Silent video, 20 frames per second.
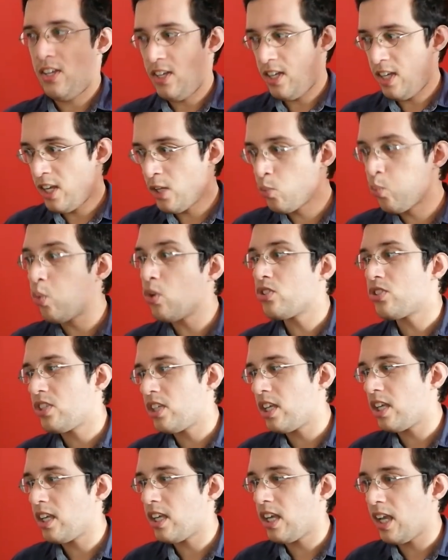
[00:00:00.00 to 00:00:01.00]
It
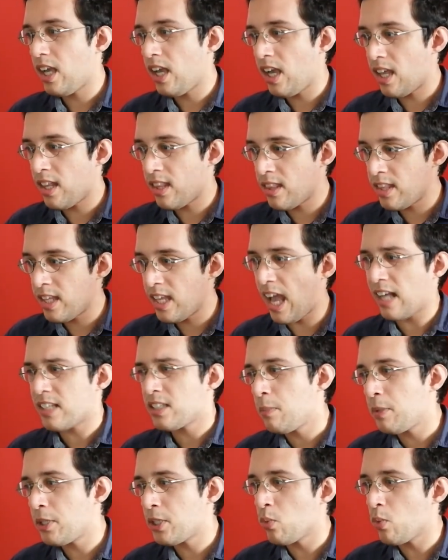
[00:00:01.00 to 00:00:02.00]
was the
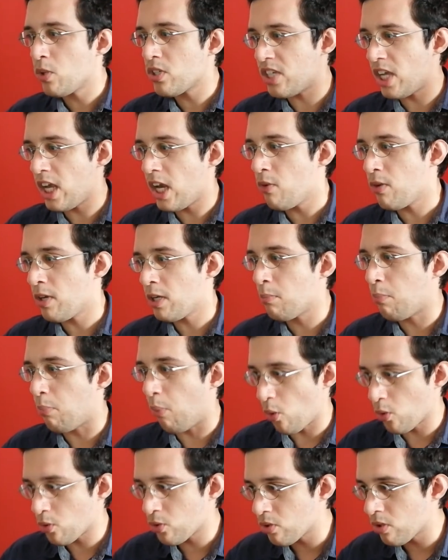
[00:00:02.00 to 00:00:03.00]
exhibition was here in
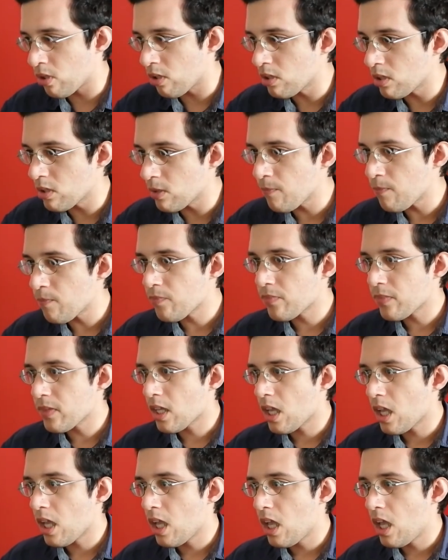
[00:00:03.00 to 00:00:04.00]
Portugal
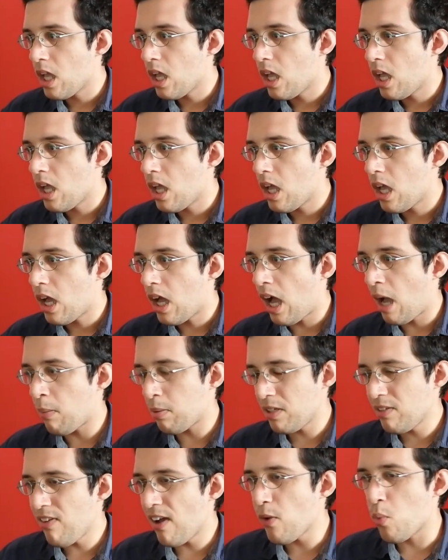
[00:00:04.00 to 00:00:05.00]
I
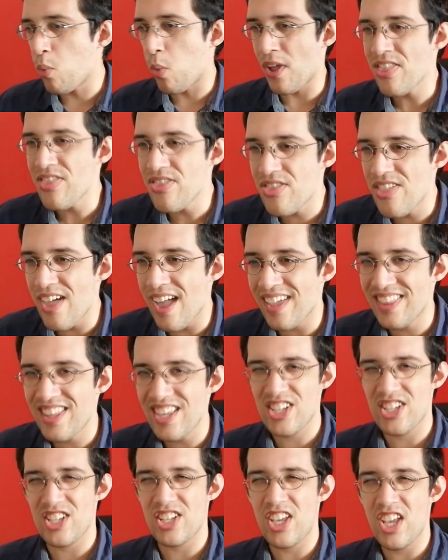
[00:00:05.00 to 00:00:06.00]
believe I went there
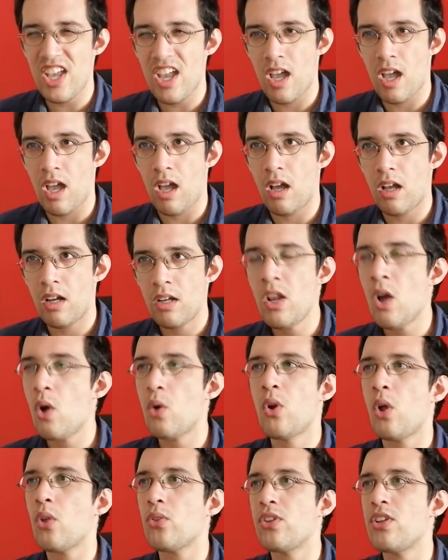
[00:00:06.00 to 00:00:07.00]
this year. No,
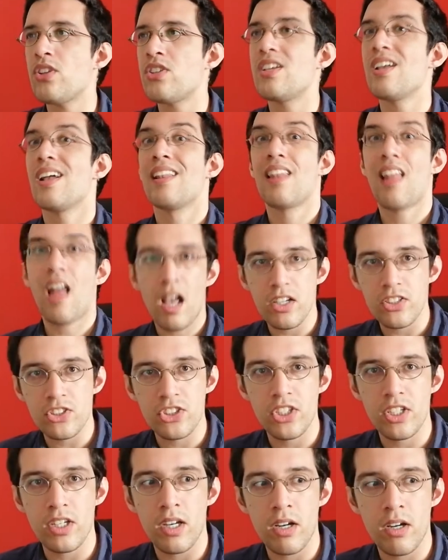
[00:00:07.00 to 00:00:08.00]
not this year.
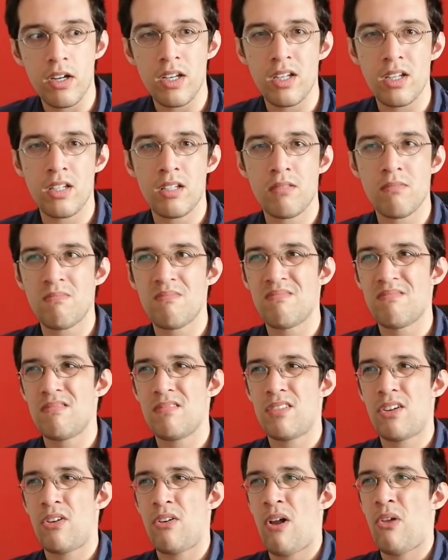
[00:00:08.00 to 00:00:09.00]
Last year
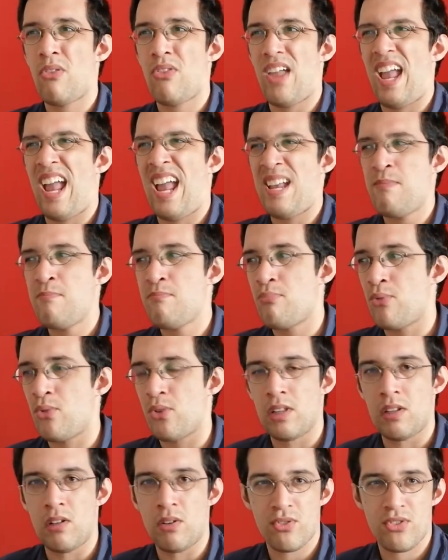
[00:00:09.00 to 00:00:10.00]
in around
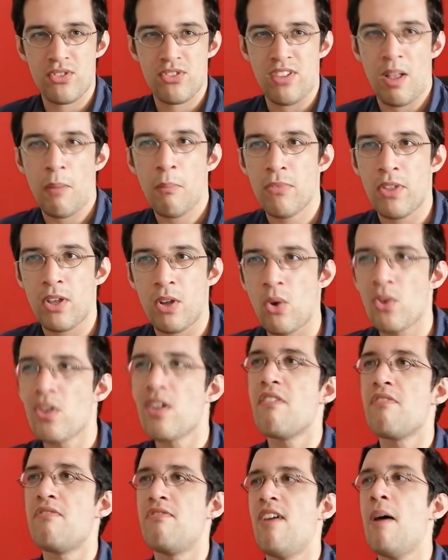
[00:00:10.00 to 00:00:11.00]
April or something, or
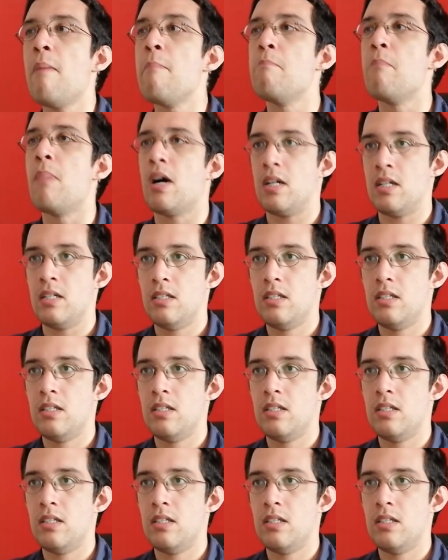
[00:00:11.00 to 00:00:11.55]
November.